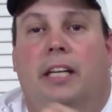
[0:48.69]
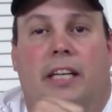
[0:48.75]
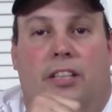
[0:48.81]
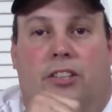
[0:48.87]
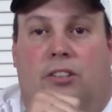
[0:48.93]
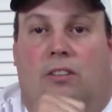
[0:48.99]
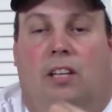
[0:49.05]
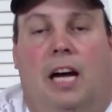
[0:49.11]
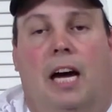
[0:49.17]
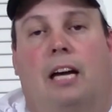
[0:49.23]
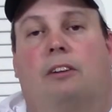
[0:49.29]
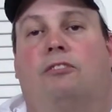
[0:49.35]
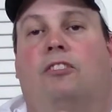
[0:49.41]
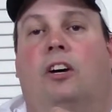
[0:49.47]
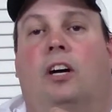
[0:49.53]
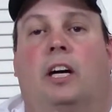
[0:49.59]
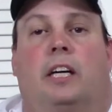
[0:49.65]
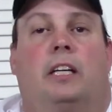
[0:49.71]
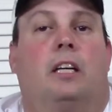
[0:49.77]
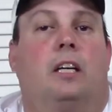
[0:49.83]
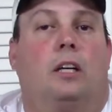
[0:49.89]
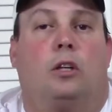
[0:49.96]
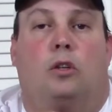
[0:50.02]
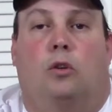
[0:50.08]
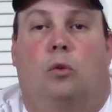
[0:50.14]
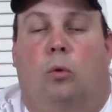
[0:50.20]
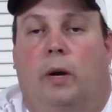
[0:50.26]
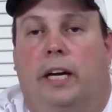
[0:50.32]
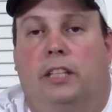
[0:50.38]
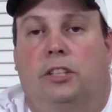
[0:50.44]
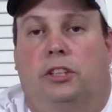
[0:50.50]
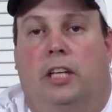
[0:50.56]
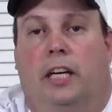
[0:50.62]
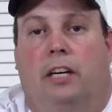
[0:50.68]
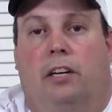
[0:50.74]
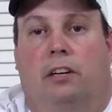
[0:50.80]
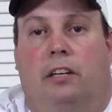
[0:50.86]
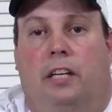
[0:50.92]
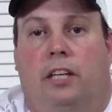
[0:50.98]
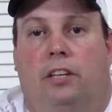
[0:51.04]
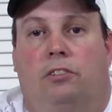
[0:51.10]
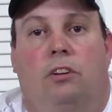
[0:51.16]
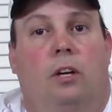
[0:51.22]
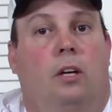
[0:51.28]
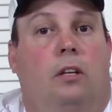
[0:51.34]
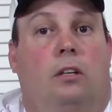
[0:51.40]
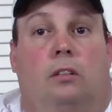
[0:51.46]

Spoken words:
It's a lot of fun, great charities,